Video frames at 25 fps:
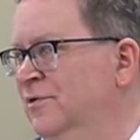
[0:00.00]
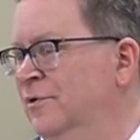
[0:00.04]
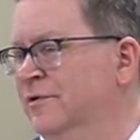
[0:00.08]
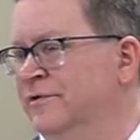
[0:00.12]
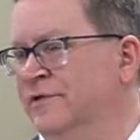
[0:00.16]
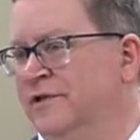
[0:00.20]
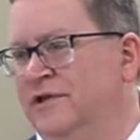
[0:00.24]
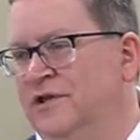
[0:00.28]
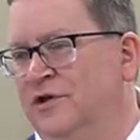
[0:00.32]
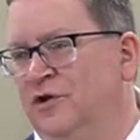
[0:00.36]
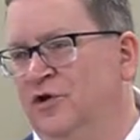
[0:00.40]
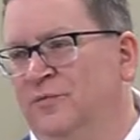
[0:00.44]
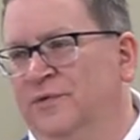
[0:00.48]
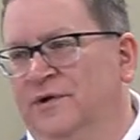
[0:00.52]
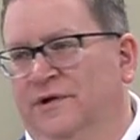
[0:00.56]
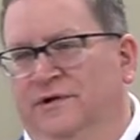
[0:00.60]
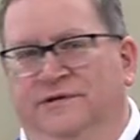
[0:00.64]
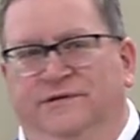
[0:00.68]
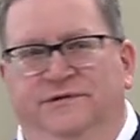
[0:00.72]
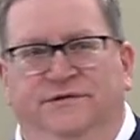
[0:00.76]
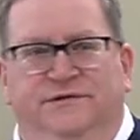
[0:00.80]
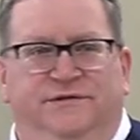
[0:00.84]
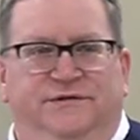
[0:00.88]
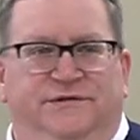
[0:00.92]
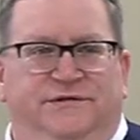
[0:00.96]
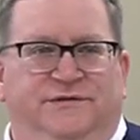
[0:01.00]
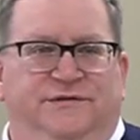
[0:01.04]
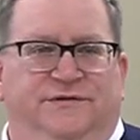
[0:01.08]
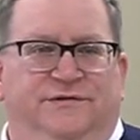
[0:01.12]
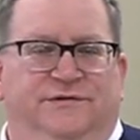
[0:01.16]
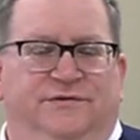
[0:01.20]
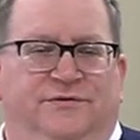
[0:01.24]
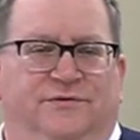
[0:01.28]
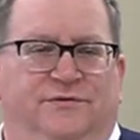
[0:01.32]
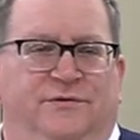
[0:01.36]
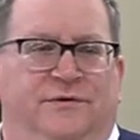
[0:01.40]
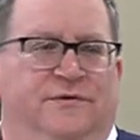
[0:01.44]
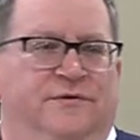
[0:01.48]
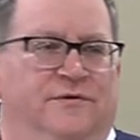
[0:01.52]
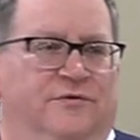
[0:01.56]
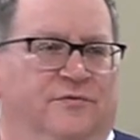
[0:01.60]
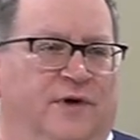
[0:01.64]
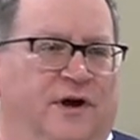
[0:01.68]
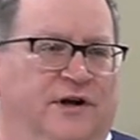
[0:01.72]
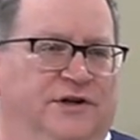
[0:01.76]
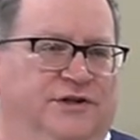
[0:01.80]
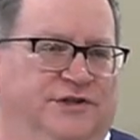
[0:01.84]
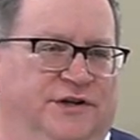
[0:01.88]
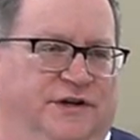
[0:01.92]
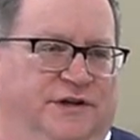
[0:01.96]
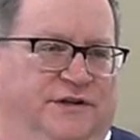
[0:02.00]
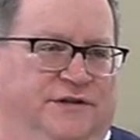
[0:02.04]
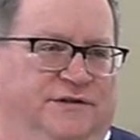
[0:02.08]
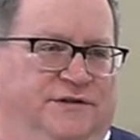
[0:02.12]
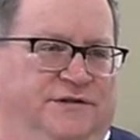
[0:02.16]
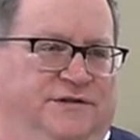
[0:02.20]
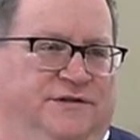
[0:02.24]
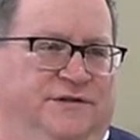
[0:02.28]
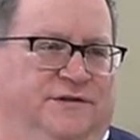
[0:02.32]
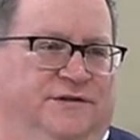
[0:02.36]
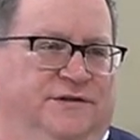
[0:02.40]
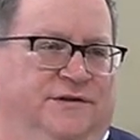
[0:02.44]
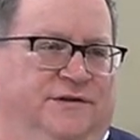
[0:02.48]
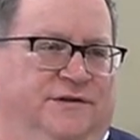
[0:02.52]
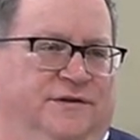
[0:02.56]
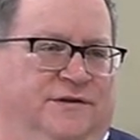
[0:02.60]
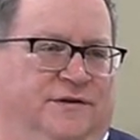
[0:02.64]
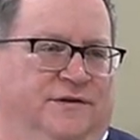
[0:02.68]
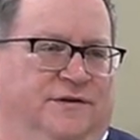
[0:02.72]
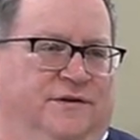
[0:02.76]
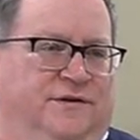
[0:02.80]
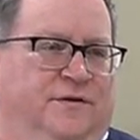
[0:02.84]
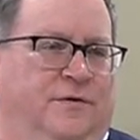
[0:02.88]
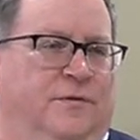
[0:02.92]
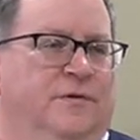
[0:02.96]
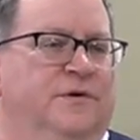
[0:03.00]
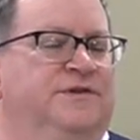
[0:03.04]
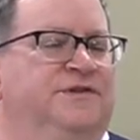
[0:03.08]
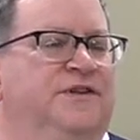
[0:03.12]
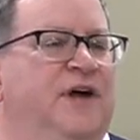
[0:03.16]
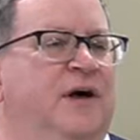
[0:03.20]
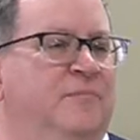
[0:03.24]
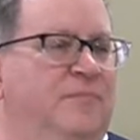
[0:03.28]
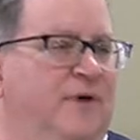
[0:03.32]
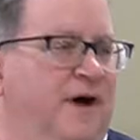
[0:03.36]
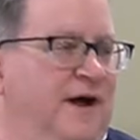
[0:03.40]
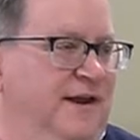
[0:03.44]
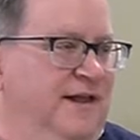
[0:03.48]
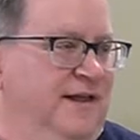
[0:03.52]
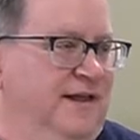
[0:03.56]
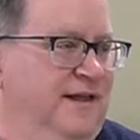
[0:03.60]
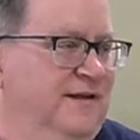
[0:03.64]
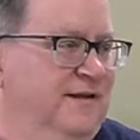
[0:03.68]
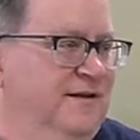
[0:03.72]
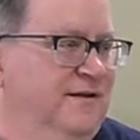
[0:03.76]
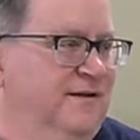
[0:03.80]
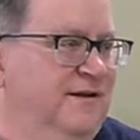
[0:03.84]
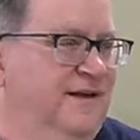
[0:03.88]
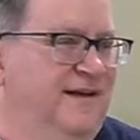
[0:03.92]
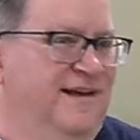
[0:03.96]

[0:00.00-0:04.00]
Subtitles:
or the Cubans, or the Russians, or somebody.